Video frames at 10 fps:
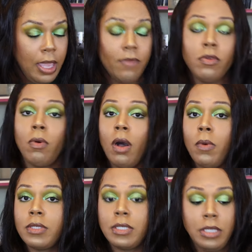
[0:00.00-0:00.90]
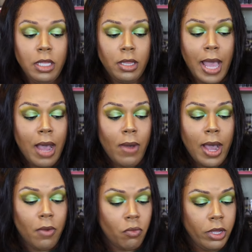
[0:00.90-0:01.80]
if you all want to see how
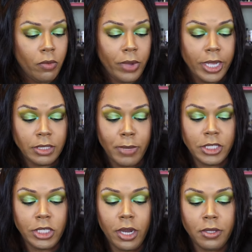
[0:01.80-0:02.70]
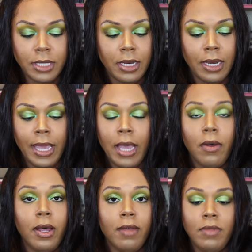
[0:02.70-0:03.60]
I rearrange my shadows and the
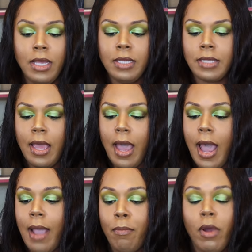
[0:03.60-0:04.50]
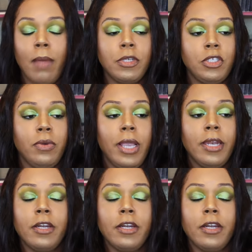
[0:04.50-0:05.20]
layout of these, I promise you in